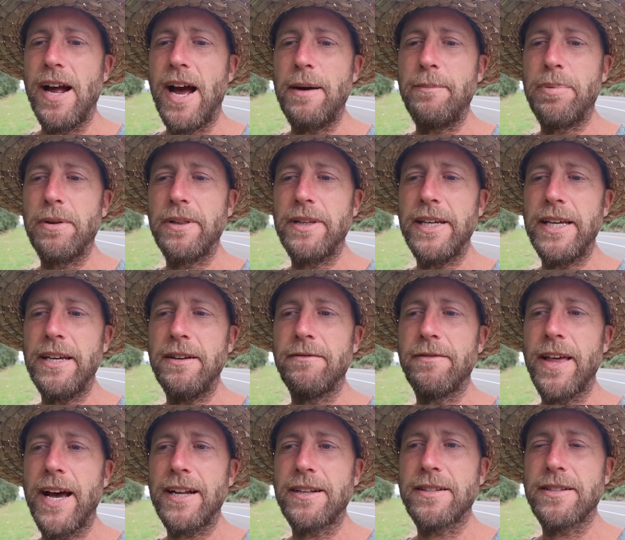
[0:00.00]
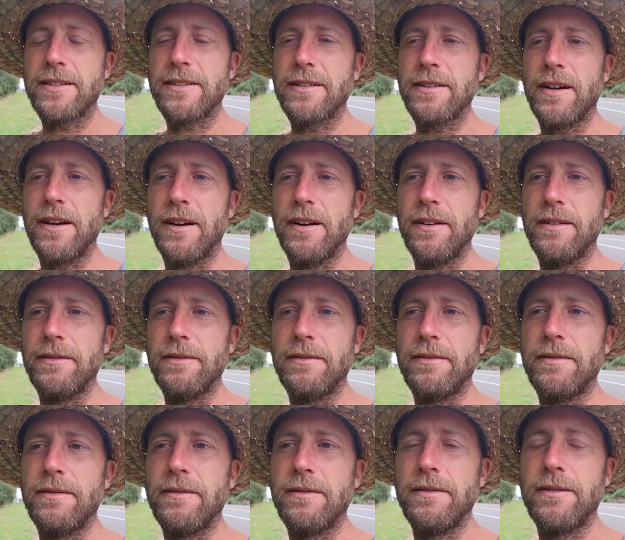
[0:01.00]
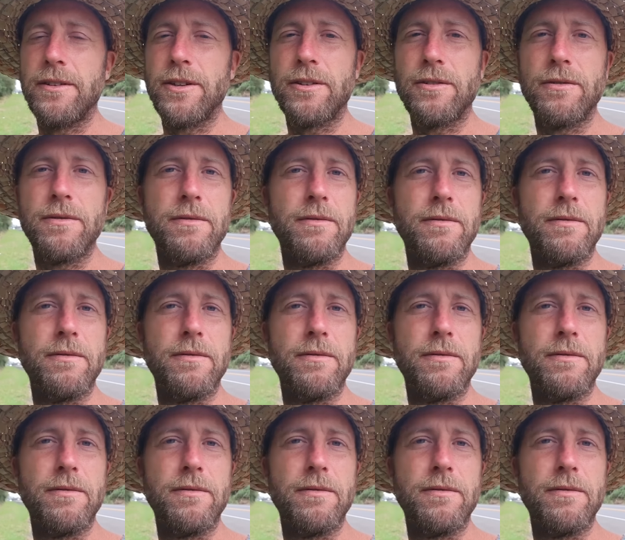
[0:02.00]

I believe that's, uh, the,